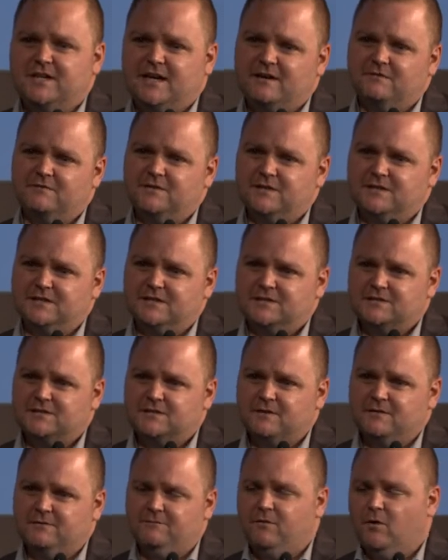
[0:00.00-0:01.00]

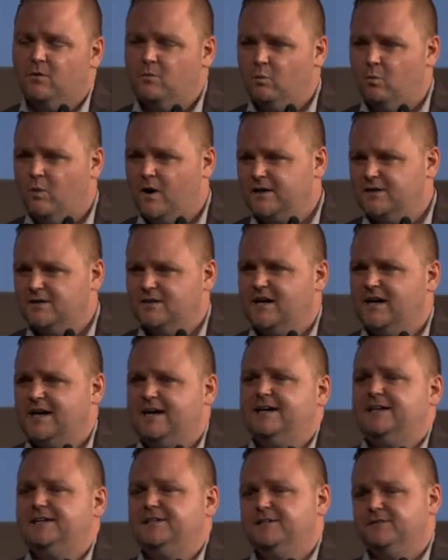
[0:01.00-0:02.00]
evidence for one
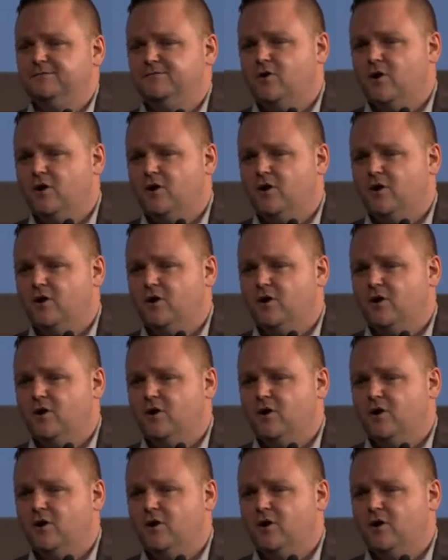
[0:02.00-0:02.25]
kind of